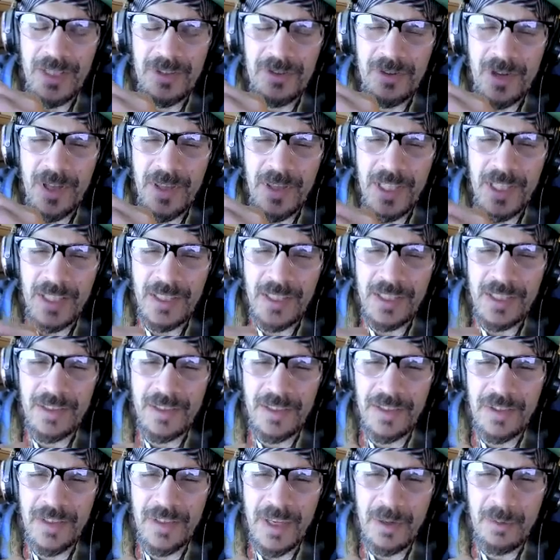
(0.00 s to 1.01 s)
So I think that
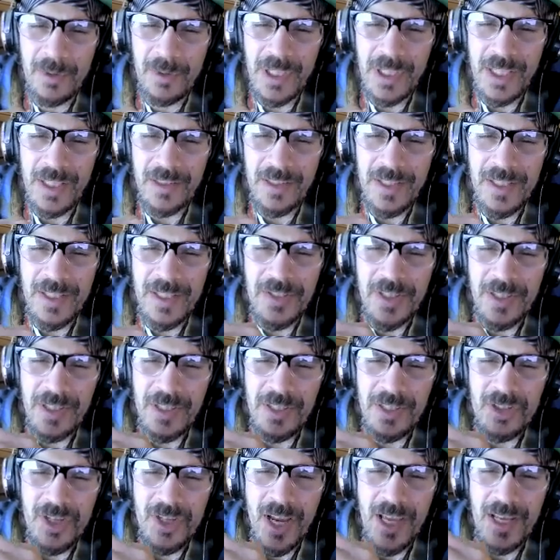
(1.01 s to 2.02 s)
they were getting these on
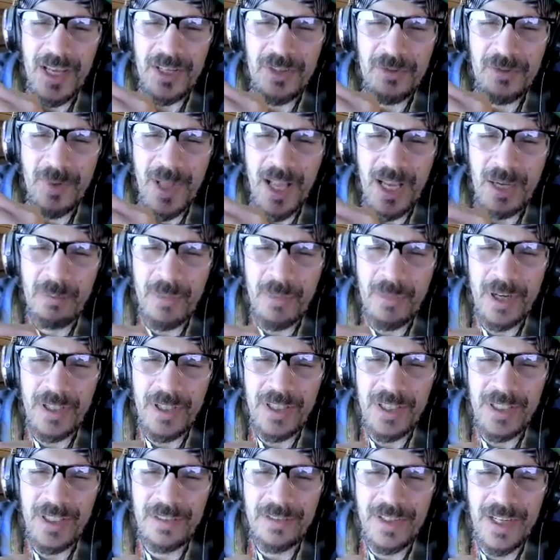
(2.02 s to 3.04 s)
the Chinese black
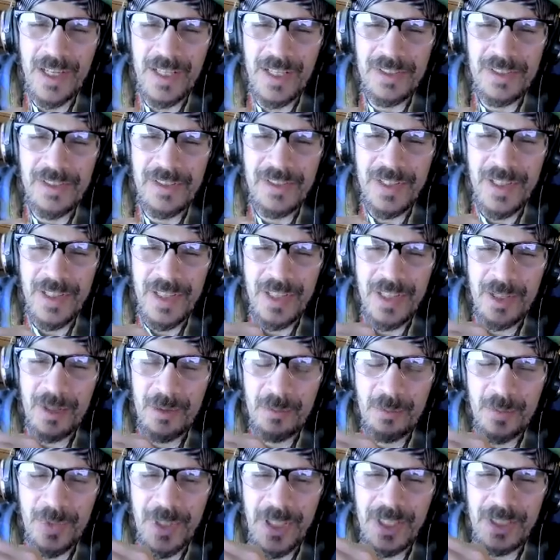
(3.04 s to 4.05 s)
market, right?
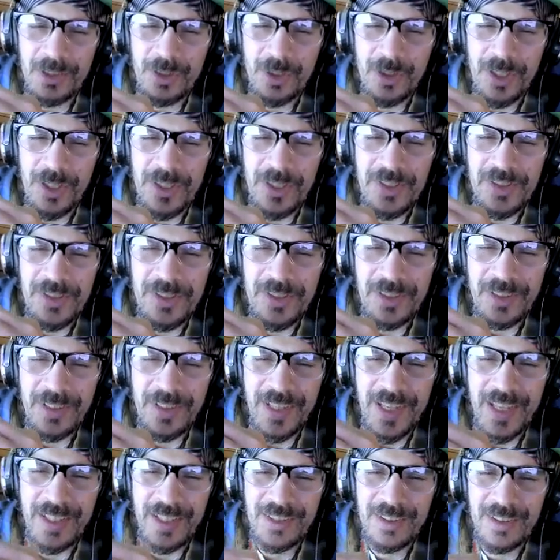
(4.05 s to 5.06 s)
But it looks
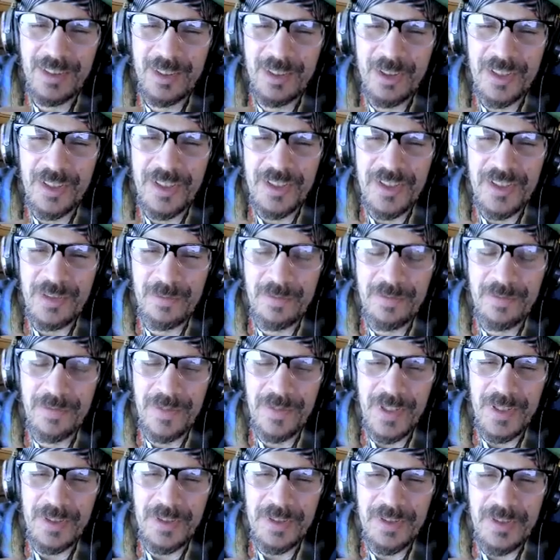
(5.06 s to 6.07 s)
and
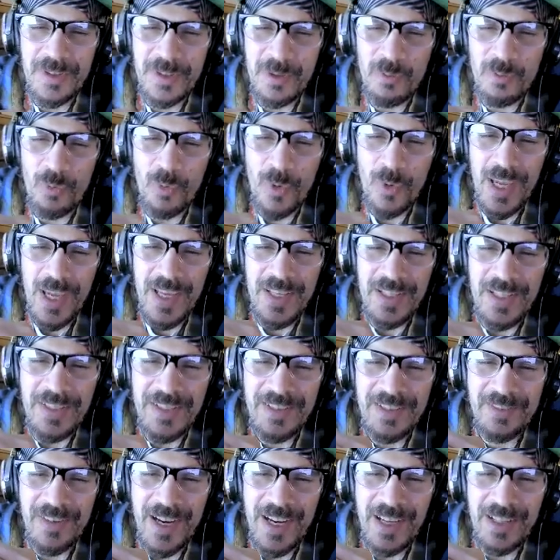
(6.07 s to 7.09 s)
feels in ways,
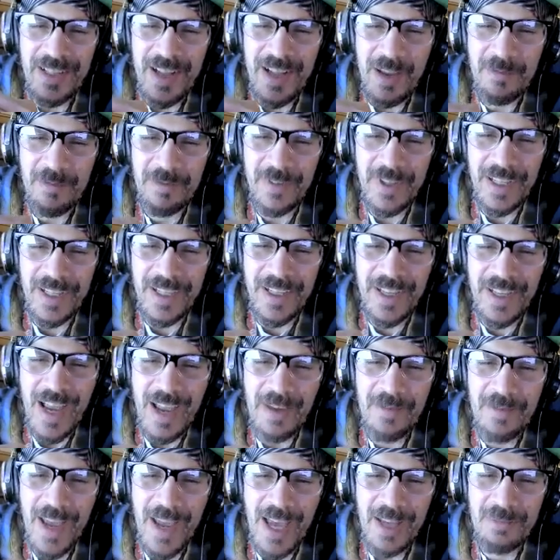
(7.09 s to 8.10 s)
right?
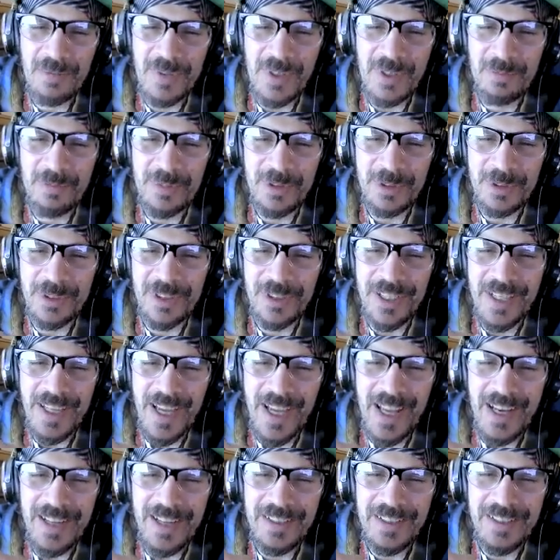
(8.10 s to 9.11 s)
I've had people look
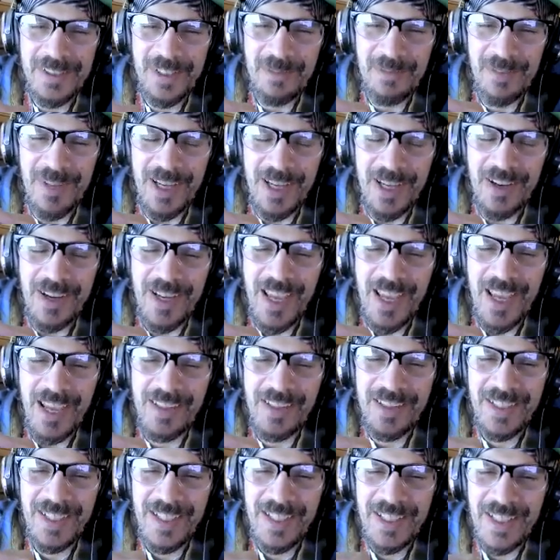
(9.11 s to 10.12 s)
at it. So I'm like, okay,
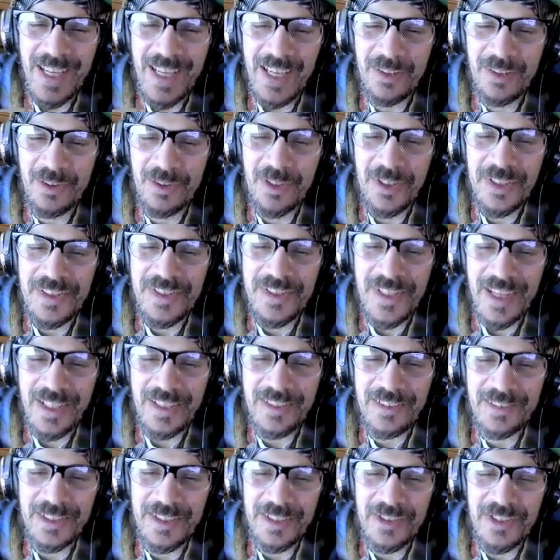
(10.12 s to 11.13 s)
it looks
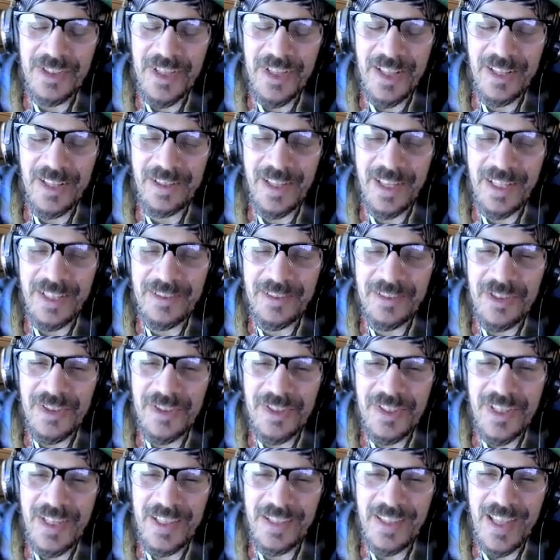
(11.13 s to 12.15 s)
like legit, like
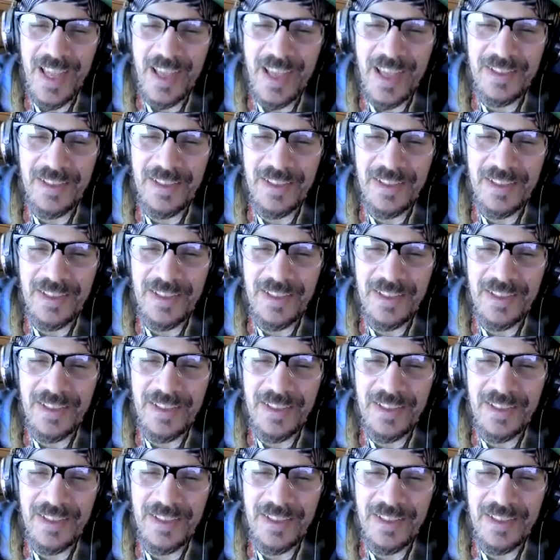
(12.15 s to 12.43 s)
just like that.